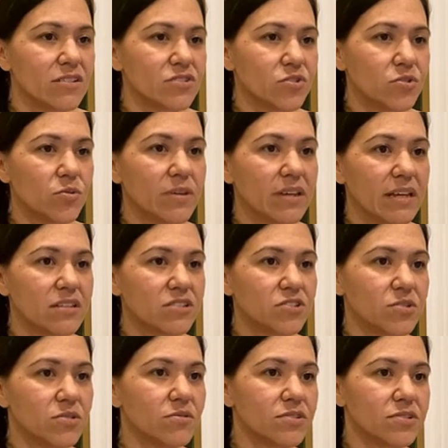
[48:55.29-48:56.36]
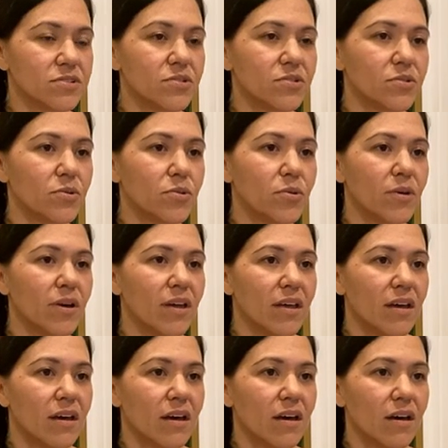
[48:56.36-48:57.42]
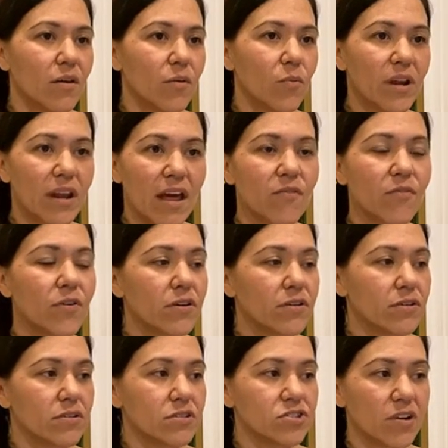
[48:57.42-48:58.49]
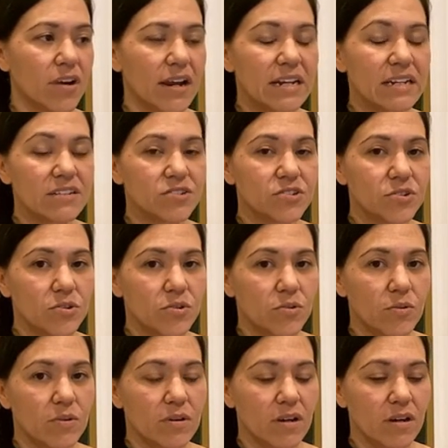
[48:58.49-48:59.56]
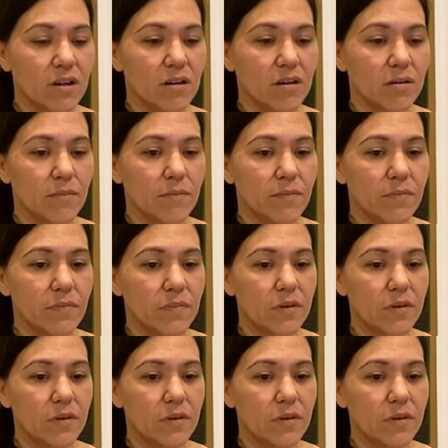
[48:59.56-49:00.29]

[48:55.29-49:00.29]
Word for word: to get you to uh, whatever you're trying to um,